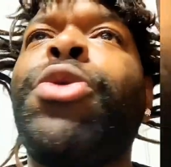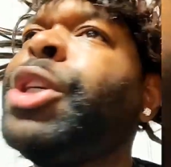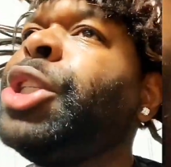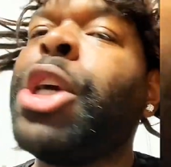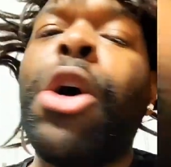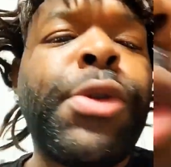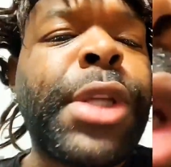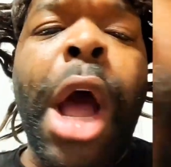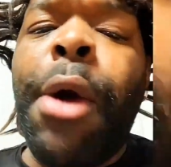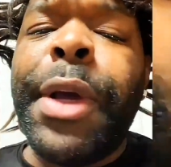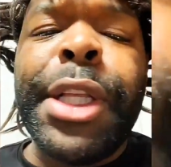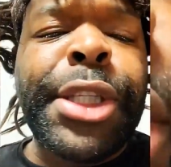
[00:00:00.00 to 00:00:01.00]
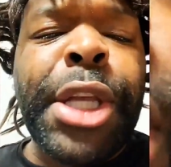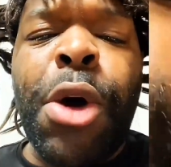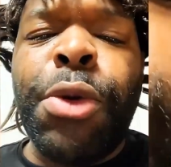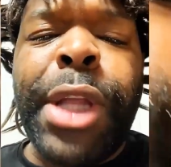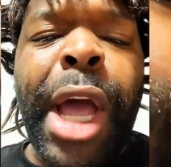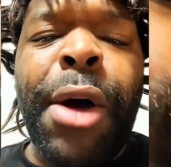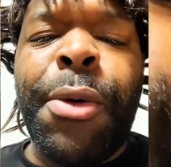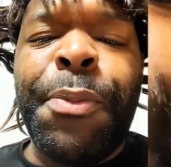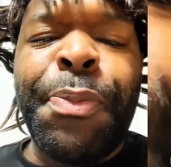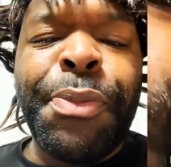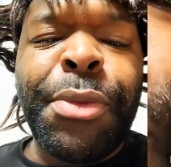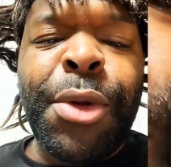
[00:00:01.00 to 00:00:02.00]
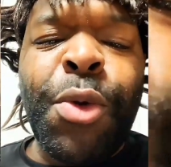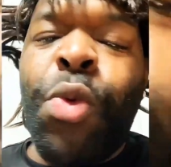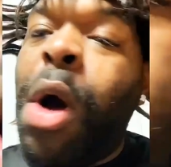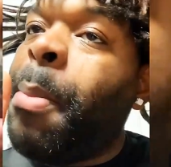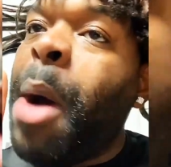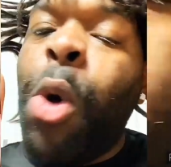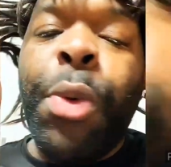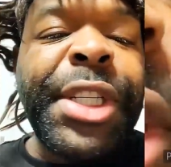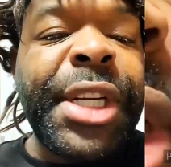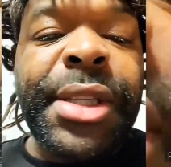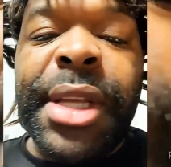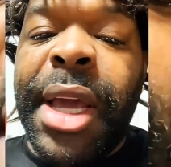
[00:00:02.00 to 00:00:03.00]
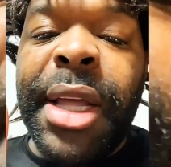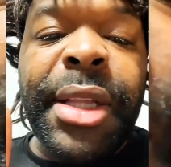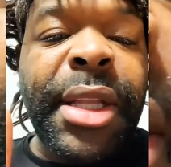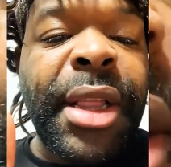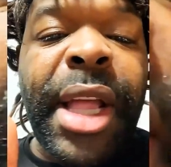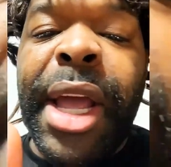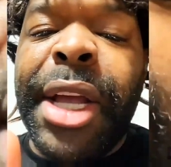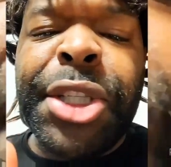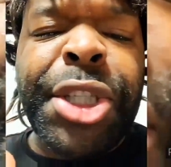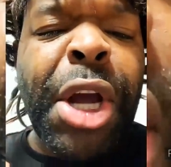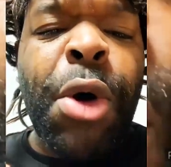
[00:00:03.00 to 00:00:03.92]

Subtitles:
3 shows already sold out. One more, we just added the last